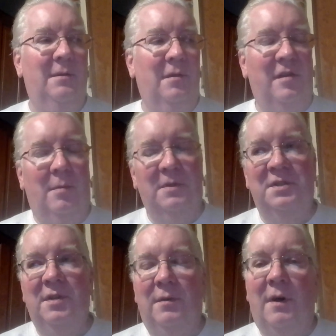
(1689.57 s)
There's so
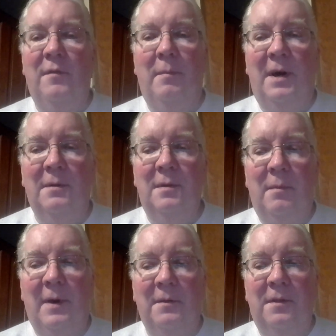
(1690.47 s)
much to love about
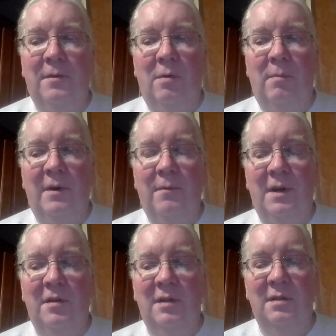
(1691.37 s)
thoroughbred
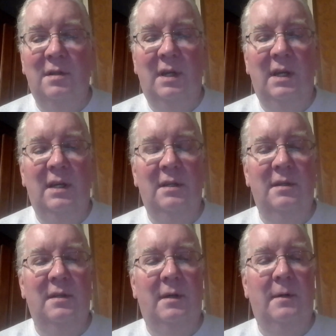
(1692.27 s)
racing,
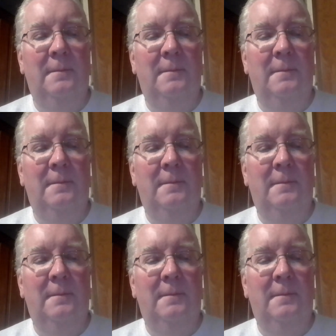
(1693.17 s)
and